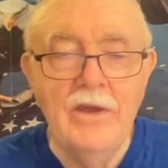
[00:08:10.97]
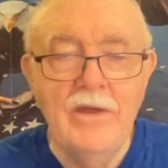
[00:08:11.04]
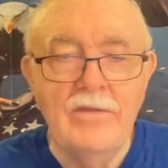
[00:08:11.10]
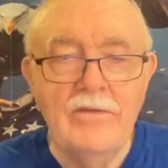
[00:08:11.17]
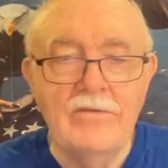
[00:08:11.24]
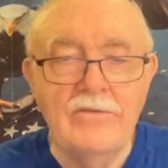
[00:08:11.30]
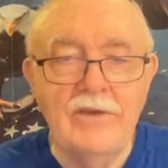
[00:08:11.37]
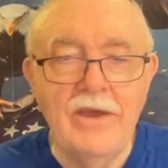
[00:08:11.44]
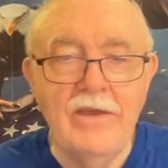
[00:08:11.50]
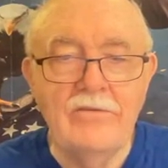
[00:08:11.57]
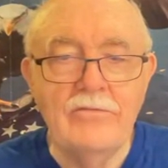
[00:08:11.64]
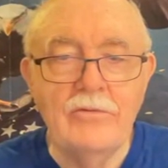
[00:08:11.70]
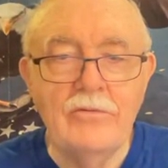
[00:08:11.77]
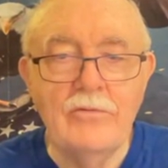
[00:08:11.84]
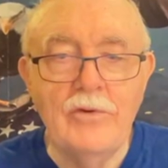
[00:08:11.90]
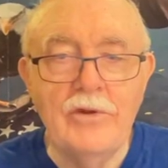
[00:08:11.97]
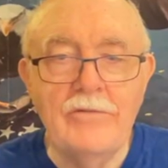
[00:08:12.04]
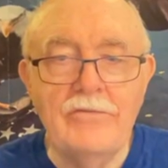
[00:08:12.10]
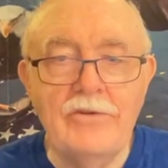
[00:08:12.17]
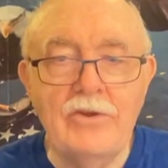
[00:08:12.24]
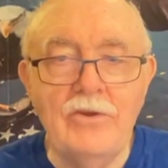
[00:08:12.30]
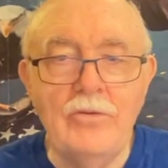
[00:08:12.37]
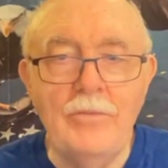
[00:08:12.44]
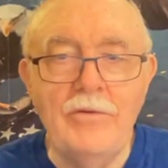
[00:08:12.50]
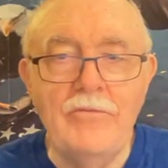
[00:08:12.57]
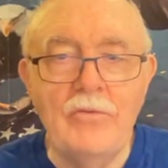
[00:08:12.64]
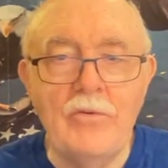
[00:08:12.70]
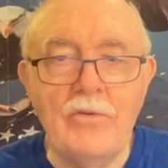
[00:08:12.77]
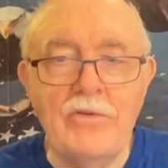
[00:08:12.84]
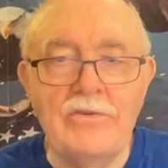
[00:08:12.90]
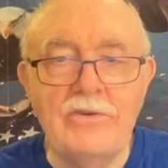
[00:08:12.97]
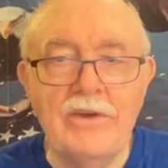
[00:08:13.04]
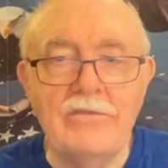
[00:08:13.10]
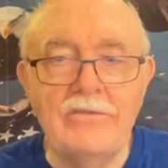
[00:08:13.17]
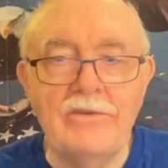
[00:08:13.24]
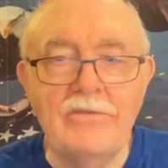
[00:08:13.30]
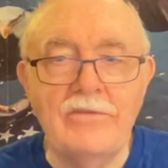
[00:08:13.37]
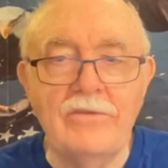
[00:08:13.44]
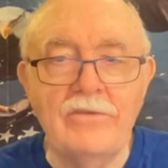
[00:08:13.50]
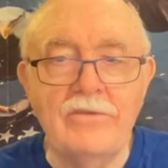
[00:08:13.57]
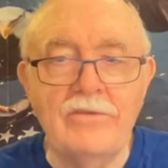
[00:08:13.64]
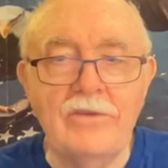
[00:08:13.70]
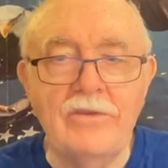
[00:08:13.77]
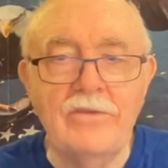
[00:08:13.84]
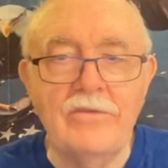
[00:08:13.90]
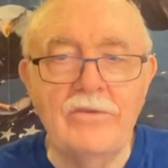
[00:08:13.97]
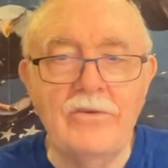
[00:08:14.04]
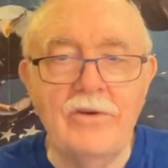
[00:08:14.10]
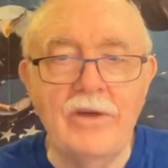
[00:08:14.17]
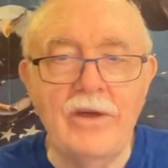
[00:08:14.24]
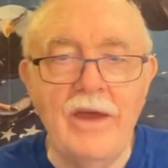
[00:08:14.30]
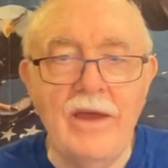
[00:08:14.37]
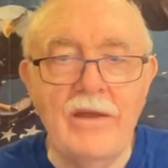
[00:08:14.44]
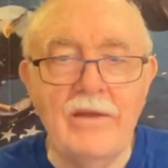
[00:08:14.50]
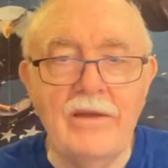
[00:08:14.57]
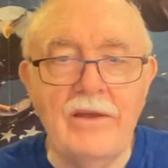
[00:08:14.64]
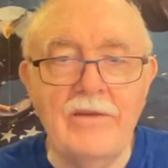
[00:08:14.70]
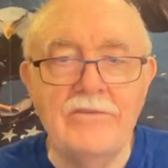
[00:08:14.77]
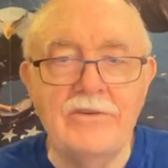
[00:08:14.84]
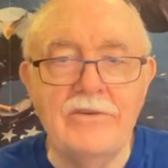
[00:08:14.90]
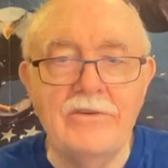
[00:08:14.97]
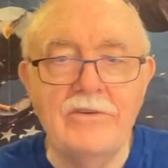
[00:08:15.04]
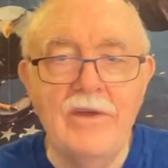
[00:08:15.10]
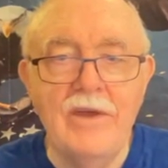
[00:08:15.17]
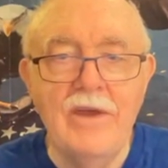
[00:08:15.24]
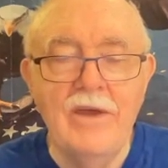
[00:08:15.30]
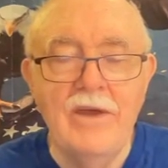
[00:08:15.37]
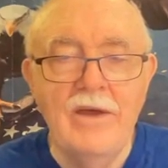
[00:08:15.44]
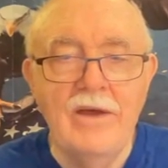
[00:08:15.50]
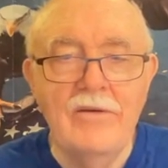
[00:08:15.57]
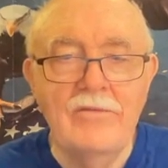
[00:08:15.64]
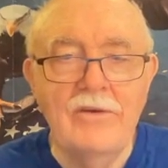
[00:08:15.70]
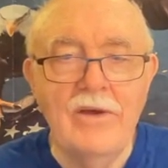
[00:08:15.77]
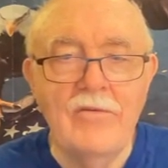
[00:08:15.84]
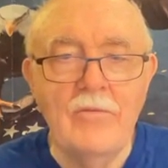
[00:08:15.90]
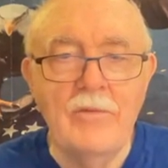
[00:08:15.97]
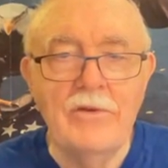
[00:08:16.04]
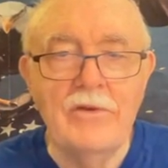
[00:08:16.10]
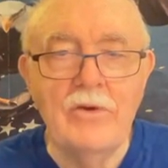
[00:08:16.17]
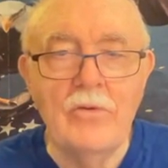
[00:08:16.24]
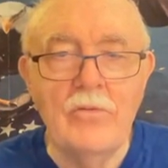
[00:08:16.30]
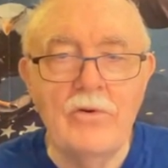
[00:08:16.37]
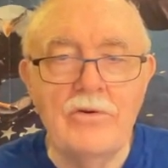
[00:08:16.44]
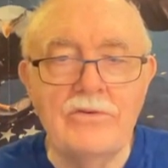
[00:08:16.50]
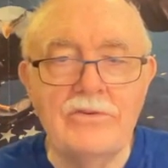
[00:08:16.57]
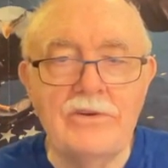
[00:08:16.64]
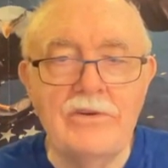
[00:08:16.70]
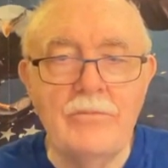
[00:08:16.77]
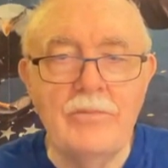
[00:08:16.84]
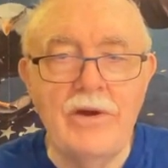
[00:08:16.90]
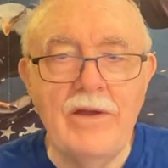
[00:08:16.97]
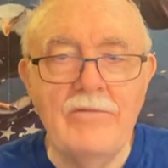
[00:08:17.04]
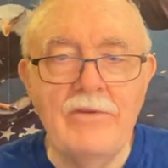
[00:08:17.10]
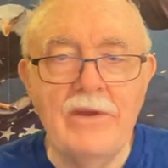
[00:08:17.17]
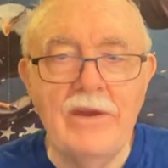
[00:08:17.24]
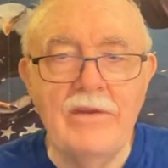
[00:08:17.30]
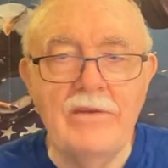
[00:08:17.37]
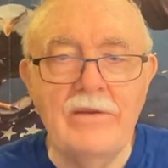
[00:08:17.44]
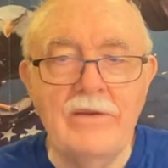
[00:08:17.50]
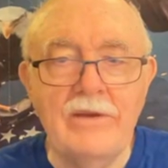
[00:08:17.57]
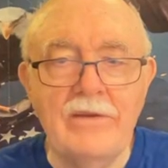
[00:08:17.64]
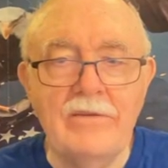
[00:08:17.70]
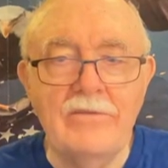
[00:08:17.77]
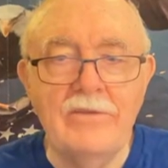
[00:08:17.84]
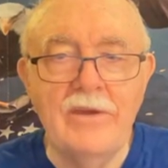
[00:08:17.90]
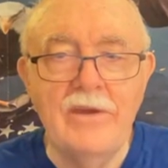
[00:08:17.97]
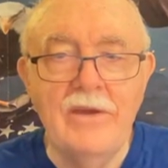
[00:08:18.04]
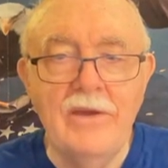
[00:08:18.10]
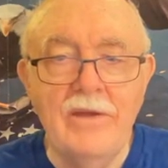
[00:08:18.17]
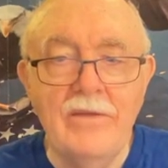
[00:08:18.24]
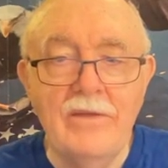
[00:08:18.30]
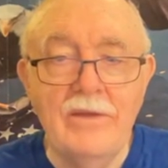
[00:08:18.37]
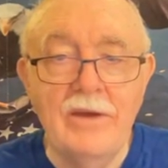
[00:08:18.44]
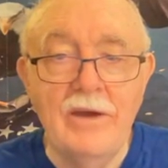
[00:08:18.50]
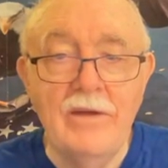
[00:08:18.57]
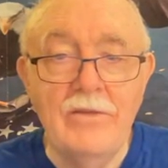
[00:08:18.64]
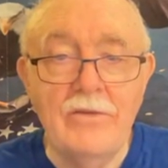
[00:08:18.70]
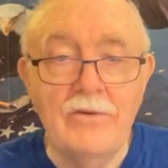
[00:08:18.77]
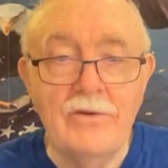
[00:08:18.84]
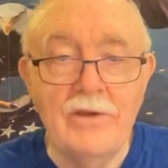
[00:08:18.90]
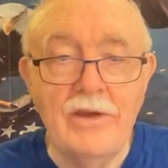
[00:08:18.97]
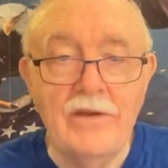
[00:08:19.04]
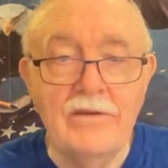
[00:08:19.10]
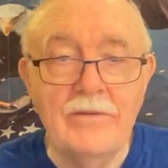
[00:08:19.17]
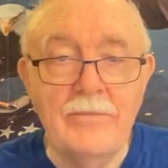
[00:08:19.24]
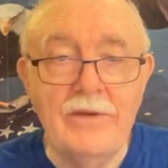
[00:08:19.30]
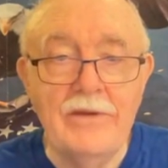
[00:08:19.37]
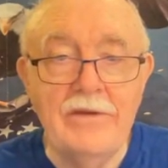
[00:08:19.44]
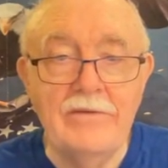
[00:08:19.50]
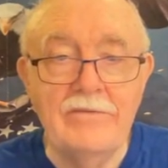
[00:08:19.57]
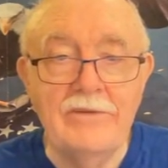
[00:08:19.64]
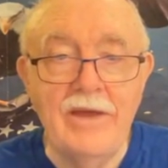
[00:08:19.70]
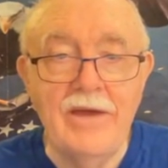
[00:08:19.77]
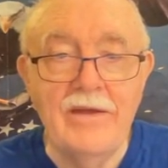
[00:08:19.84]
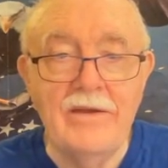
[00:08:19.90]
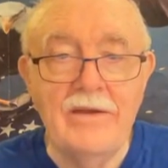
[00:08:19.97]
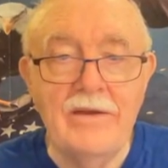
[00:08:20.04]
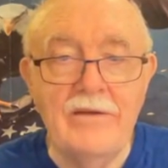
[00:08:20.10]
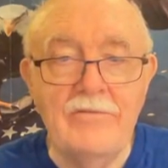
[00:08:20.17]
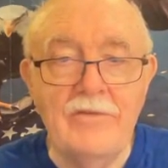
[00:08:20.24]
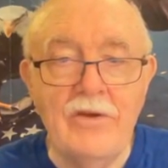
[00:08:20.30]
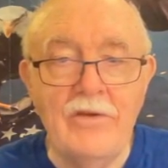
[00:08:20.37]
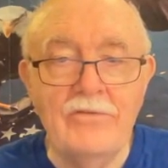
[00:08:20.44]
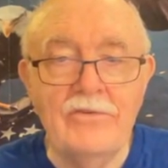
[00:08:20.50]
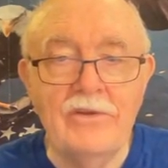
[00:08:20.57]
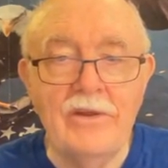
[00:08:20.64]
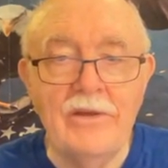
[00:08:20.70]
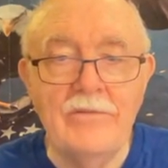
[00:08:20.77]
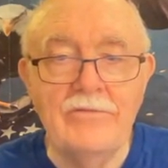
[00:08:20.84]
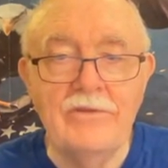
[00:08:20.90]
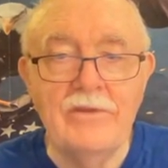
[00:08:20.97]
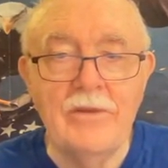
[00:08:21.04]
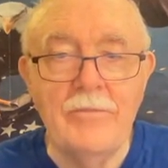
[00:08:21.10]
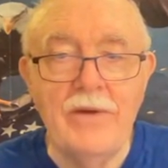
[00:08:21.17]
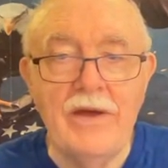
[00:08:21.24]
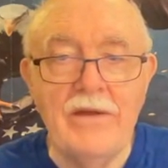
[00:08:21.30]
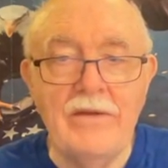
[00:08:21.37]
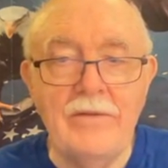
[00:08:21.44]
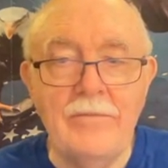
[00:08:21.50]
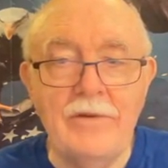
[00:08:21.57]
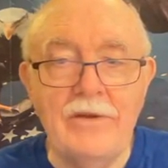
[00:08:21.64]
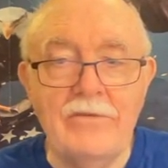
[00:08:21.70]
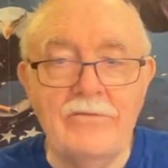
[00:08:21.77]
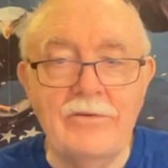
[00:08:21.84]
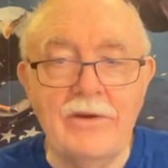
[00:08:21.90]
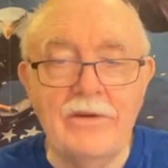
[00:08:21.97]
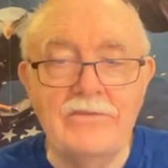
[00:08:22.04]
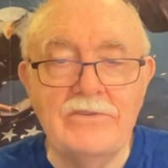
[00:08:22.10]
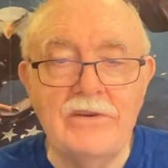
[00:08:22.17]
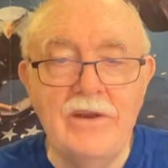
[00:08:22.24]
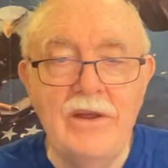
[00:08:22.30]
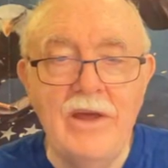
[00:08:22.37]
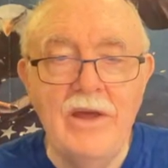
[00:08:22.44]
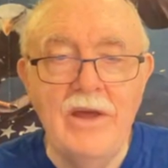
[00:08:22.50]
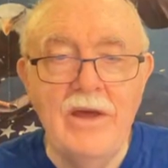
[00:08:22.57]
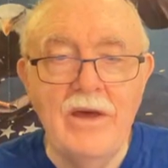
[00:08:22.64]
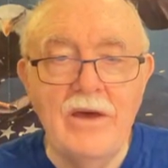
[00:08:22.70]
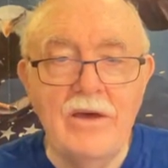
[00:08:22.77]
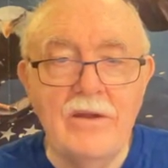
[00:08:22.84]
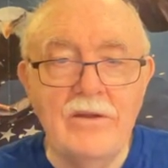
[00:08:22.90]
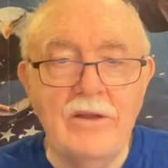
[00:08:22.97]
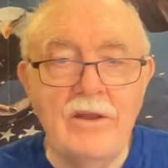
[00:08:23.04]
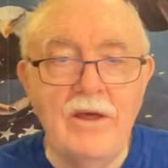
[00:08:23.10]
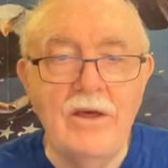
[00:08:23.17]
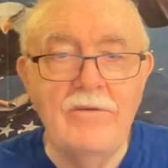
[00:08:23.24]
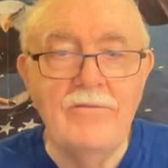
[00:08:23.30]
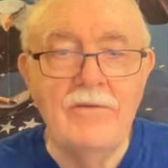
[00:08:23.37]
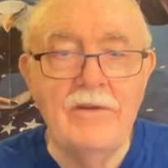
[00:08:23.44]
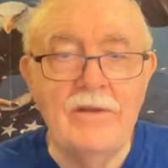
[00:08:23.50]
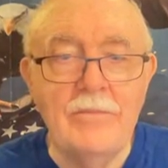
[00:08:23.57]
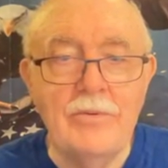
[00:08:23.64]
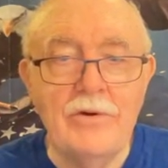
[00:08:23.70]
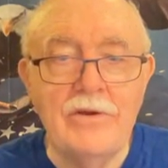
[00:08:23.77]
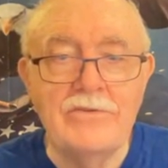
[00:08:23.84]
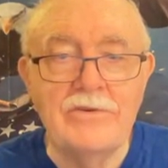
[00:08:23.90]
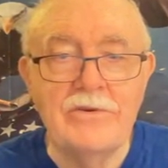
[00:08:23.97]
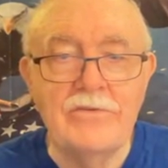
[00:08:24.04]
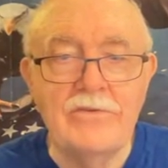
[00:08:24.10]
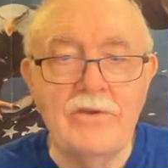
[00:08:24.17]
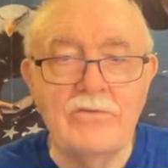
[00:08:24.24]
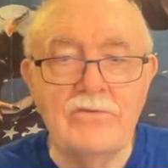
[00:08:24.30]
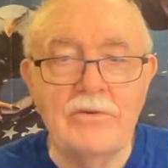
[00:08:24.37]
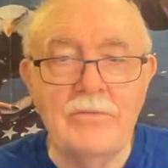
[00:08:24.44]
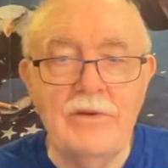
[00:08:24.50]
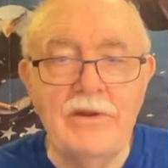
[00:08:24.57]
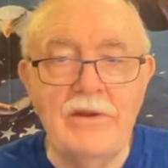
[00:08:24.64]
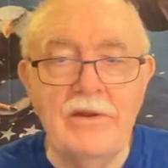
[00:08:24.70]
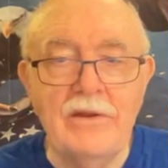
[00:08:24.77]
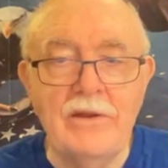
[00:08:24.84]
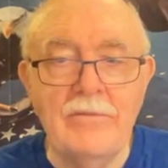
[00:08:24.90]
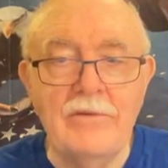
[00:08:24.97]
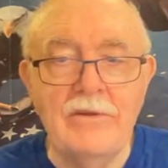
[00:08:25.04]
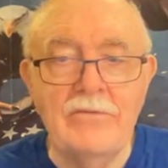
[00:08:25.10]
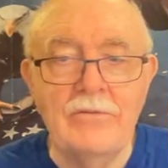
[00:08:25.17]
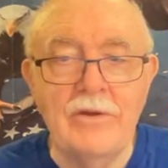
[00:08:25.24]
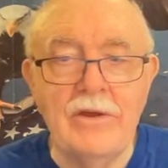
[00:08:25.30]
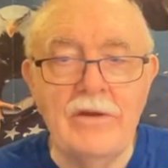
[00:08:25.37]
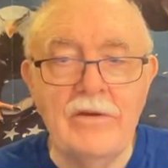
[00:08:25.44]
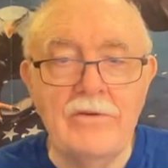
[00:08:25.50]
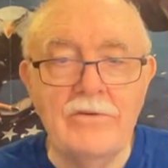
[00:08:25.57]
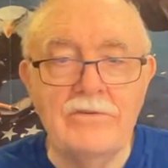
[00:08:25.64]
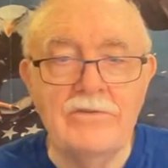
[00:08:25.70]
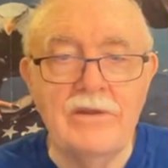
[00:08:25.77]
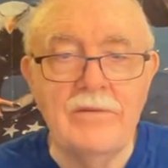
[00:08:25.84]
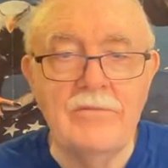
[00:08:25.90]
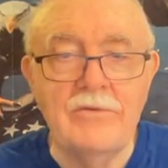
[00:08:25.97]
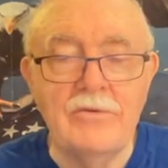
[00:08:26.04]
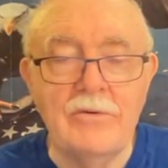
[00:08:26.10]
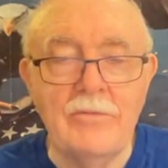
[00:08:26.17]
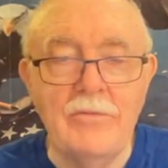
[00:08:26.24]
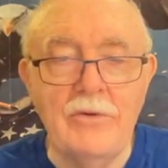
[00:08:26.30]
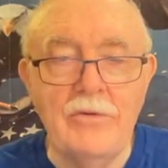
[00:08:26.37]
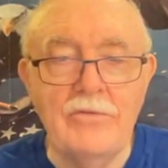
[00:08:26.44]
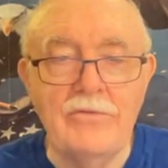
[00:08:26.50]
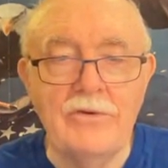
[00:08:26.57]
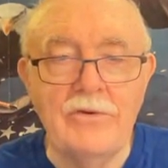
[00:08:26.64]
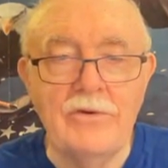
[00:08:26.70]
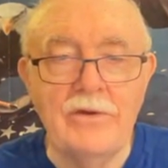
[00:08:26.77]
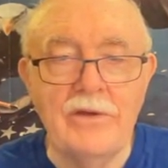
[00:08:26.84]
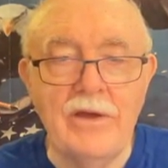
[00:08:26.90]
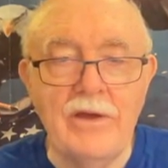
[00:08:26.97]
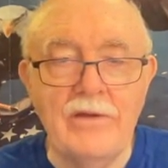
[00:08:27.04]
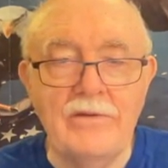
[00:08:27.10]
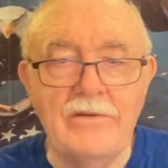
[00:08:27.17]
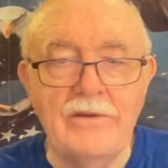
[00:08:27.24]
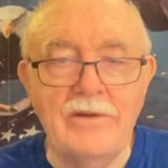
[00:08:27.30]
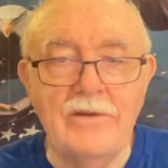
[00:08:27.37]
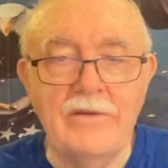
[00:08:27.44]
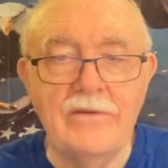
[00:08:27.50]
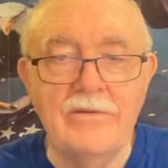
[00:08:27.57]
This case was one of two before the justices concerning allegations of government coercion of private entities. The other, yet to be decided, involves claims that the Biden administration unlawfully pressured social media companies when it urged them to remove certain content.